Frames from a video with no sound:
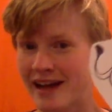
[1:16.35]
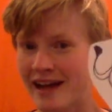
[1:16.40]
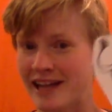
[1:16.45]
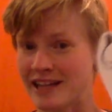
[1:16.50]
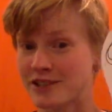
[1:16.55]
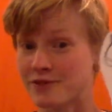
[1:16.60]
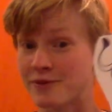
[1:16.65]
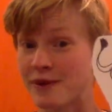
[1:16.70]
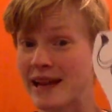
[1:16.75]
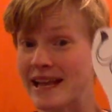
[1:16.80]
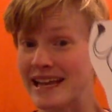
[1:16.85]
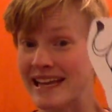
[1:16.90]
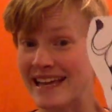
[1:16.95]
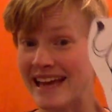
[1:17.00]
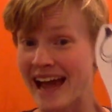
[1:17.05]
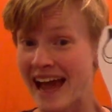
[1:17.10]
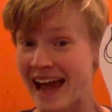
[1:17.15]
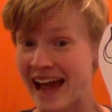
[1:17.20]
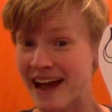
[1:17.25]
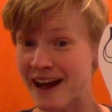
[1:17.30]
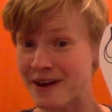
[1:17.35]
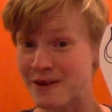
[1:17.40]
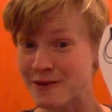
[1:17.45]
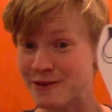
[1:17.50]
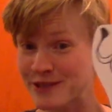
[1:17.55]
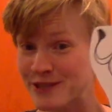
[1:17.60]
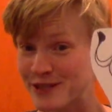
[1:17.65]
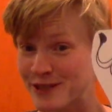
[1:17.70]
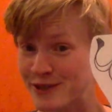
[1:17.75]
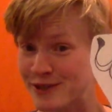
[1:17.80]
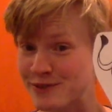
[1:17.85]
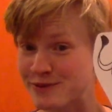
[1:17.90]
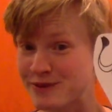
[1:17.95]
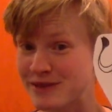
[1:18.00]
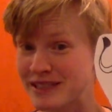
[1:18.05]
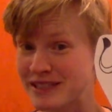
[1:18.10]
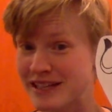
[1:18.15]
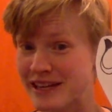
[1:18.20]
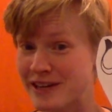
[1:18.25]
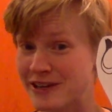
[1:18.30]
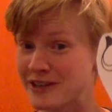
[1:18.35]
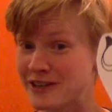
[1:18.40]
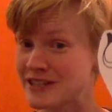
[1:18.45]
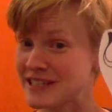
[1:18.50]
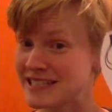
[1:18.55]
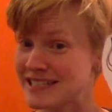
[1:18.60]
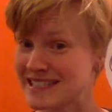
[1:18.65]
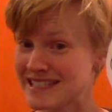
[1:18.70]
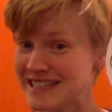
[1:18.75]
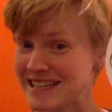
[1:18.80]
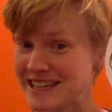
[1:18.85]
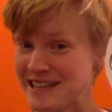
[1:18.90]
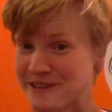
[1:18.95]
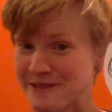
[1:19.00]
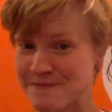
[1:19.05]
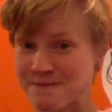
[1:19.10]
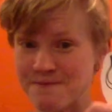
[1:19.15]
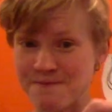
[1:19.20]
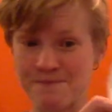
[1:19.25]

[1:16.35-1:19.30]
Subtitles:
That's right, cow starts with the letter C.